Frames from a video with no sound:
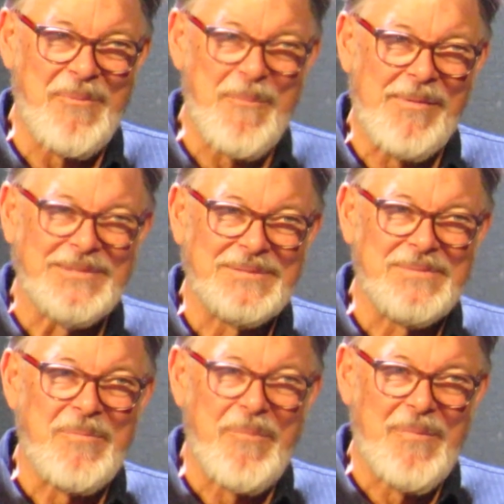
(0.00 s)
theme is,
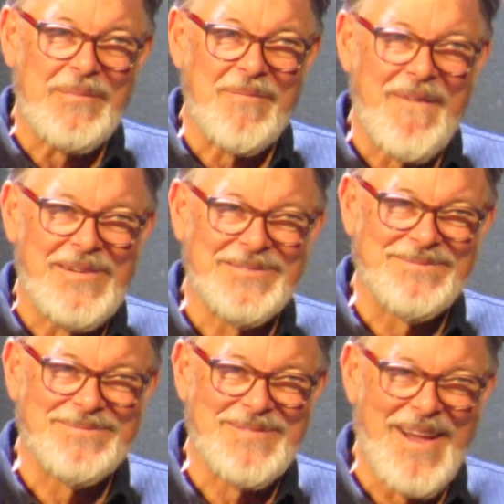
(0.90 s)
what would Riker do?
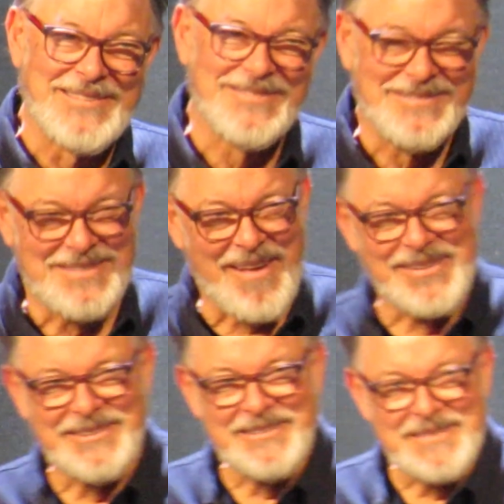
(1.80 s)
And
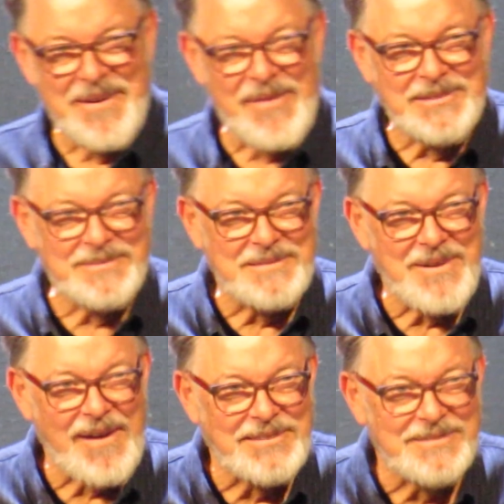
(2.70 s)
I think the answer is
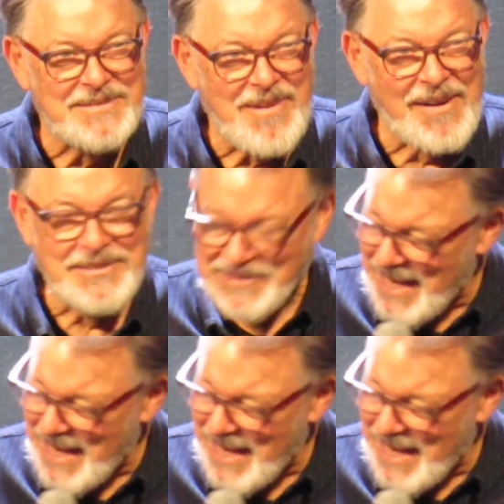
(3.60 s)
he'd find data.